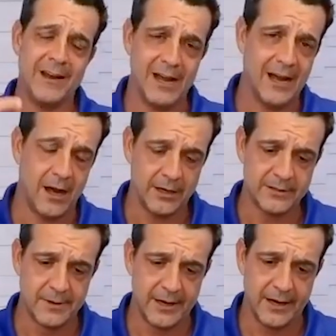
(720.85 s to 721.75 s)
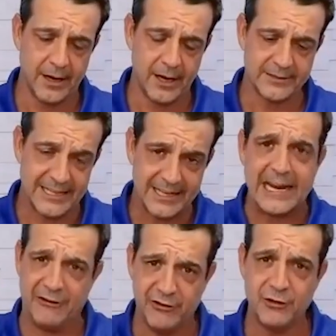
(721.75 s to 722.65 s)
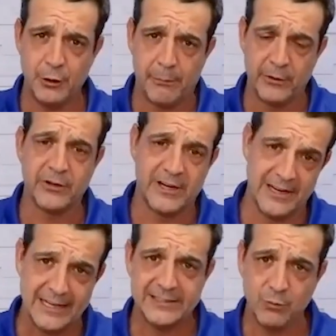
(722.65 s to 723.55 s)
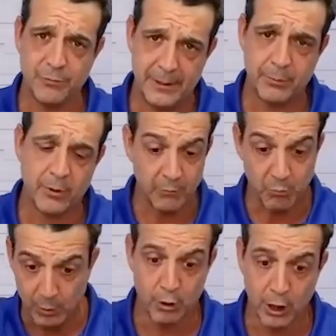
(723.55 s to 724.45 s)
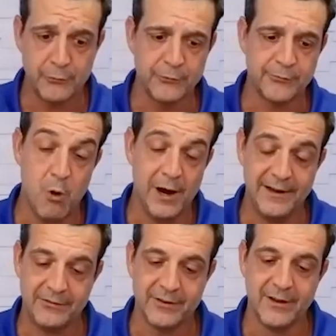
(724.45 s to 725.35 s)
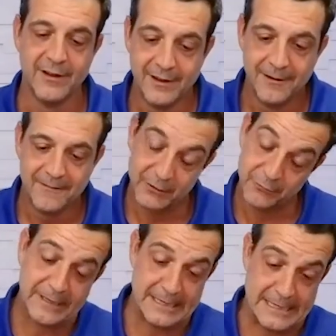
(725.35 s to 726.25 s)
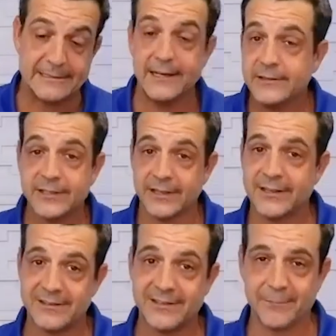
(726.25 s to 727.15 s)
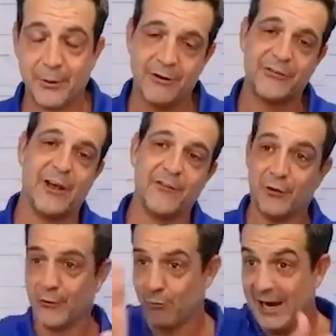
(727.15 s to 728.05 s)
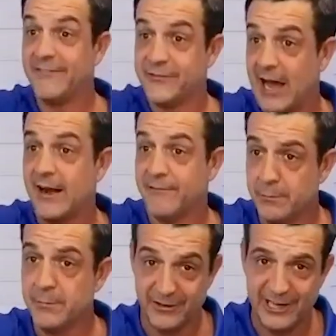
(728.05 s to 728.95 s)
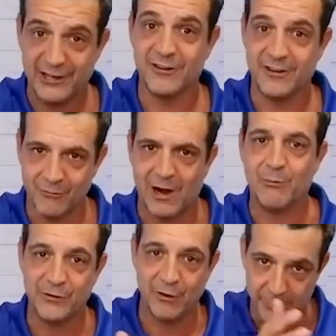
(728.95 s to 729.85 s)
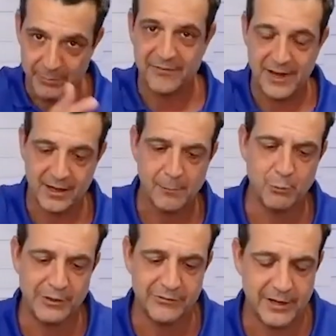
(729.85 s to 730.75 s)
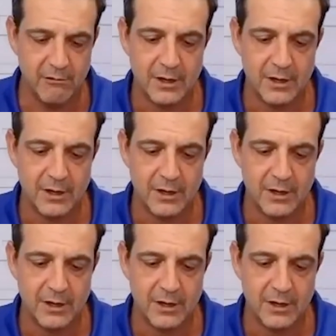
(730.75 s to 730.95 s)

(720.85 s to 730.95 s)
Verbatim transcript: uh, uh, dedication you put to connecting with people. And, and we'll go through some ways It's pretty easy to, to put ourselves on the right side of human condition, right? We talked about that a couple weeks ago.